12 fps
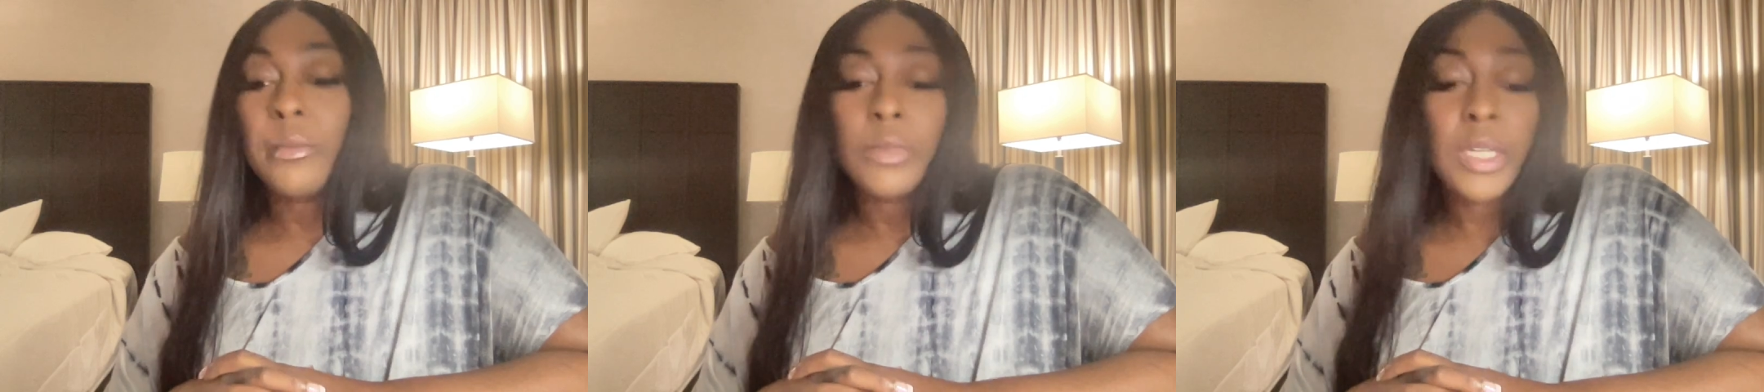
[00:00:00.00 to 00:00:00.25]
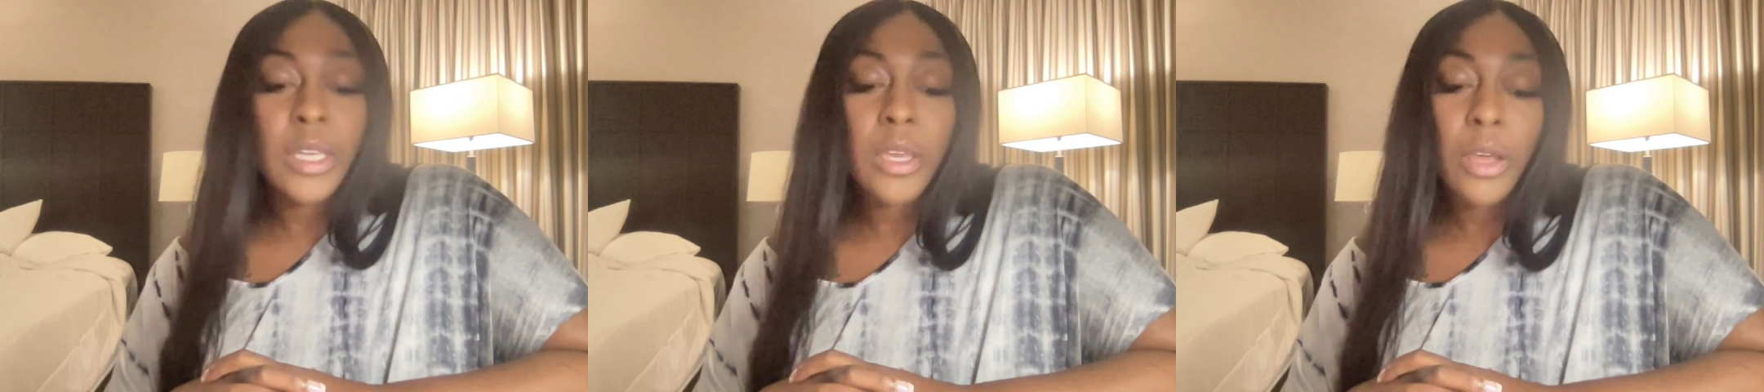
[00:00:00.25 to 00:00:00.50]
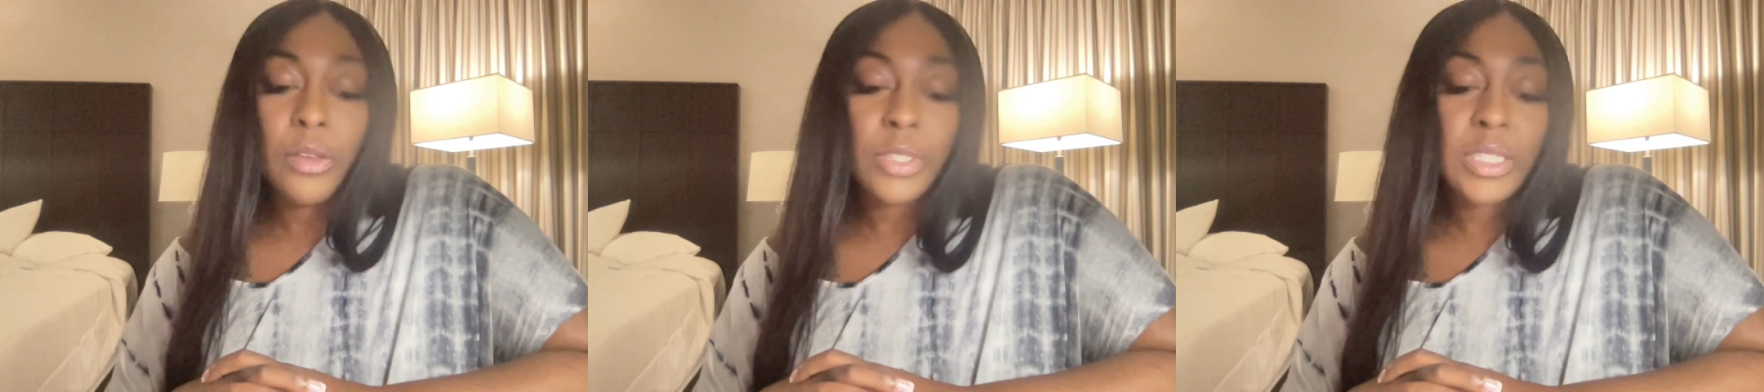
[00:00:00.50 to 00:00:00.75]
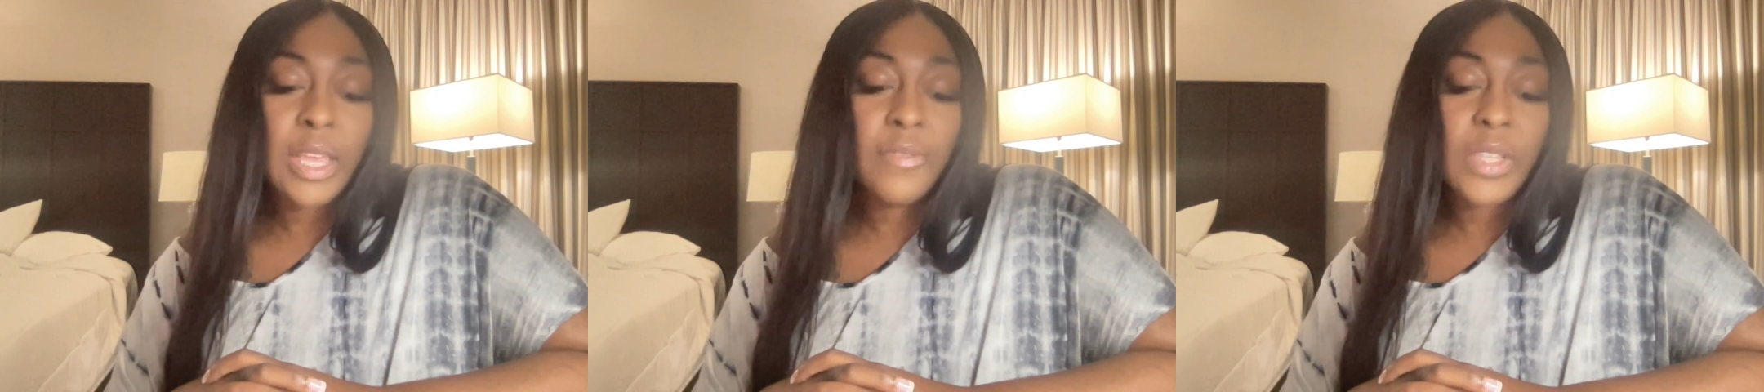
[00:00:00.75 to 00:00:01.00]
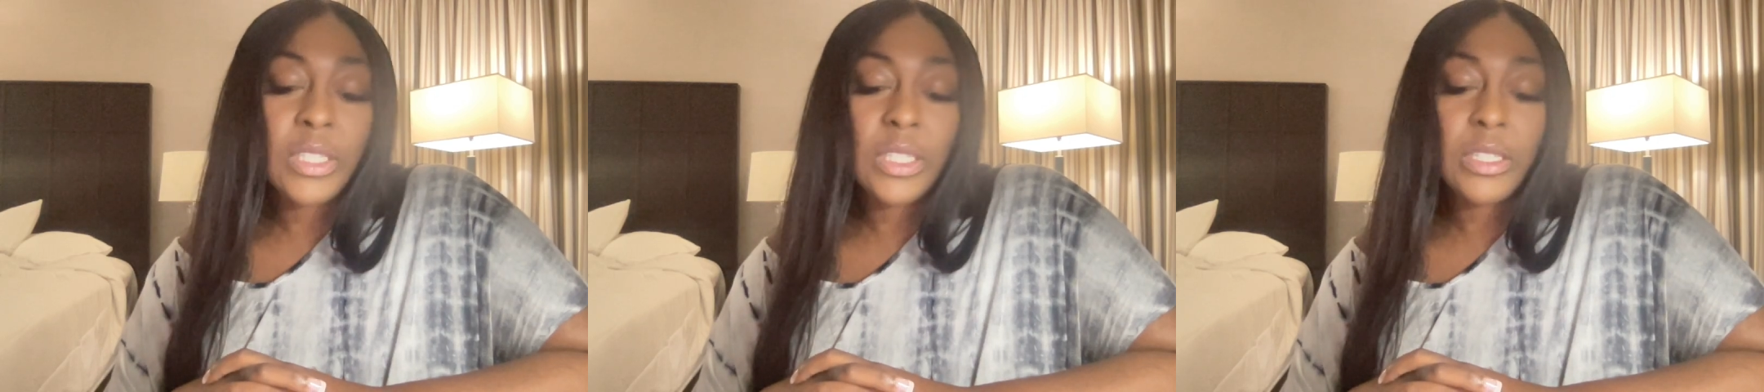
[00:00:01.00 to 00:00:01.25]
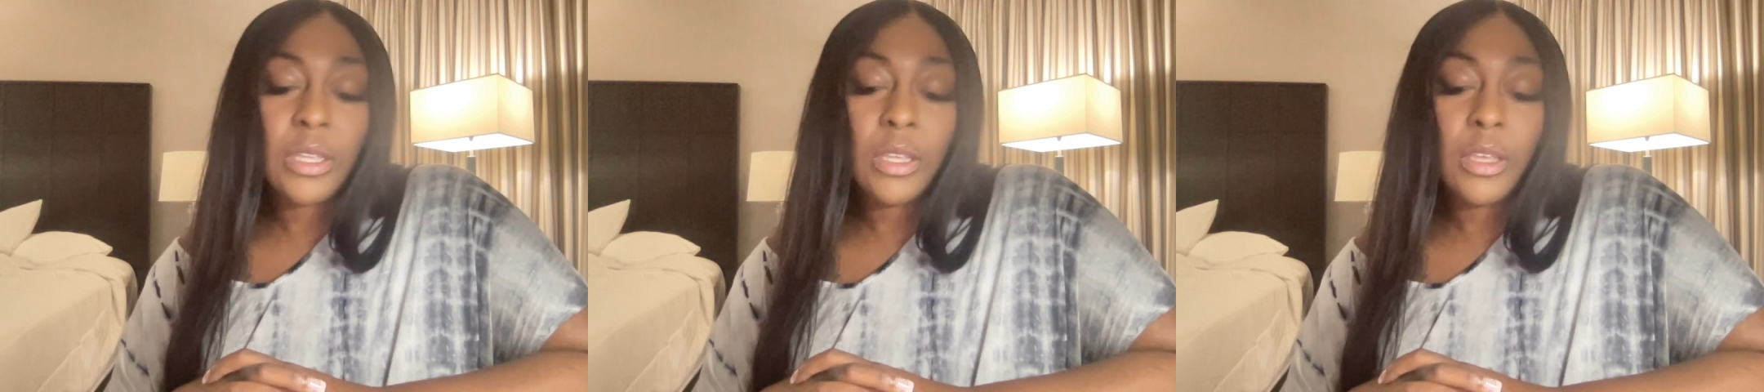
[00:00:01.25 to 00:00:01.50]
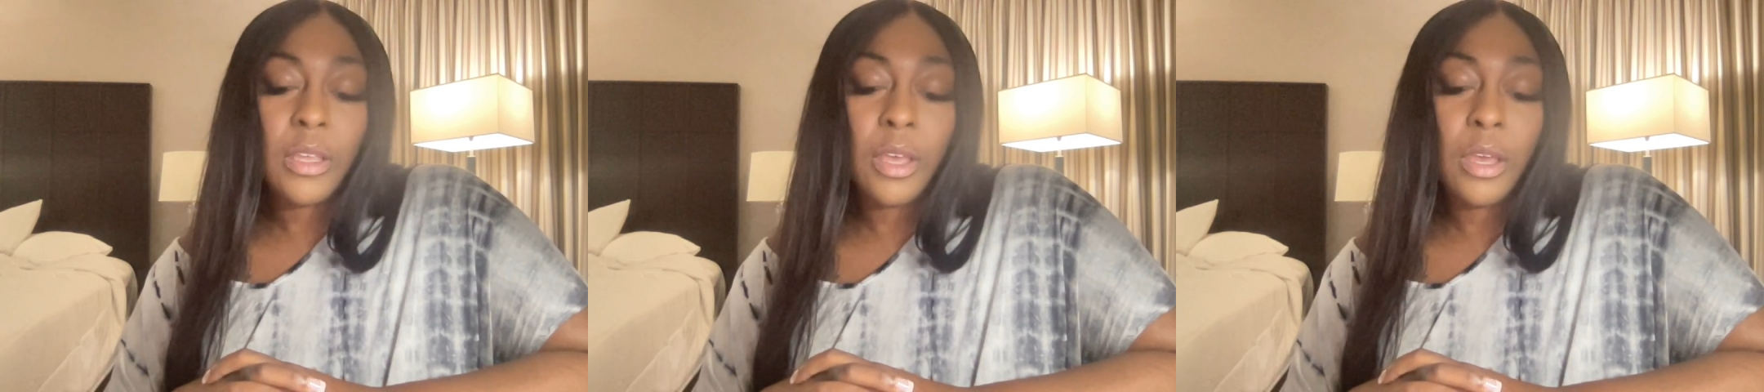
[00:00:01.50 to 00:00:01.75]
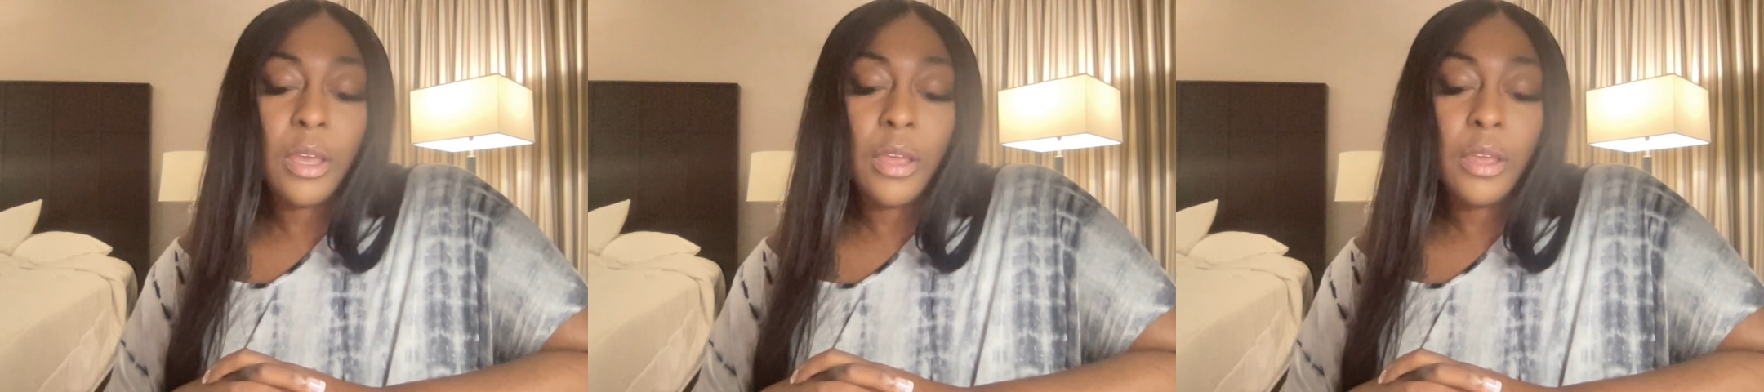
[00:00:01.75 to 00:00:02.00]
Leo said this is
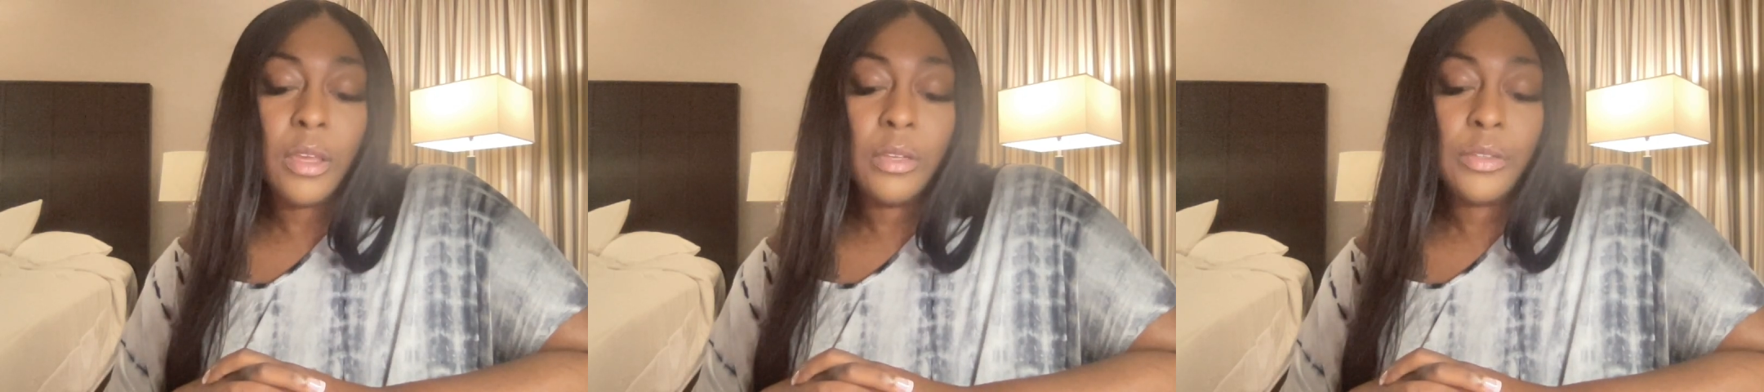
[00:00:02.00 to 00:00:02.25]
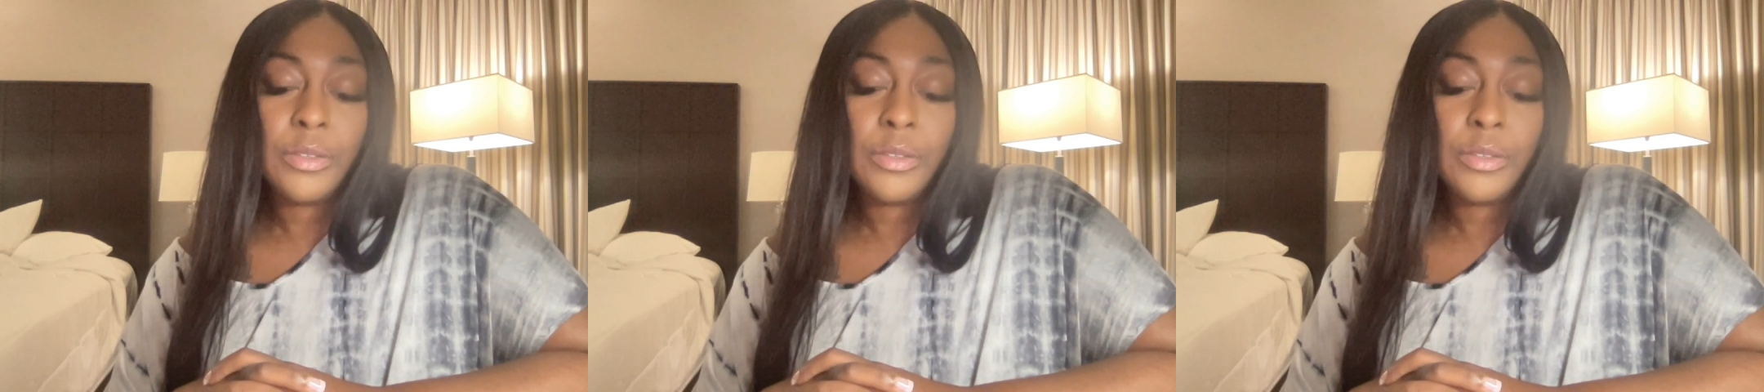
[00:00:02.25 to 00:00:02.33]
a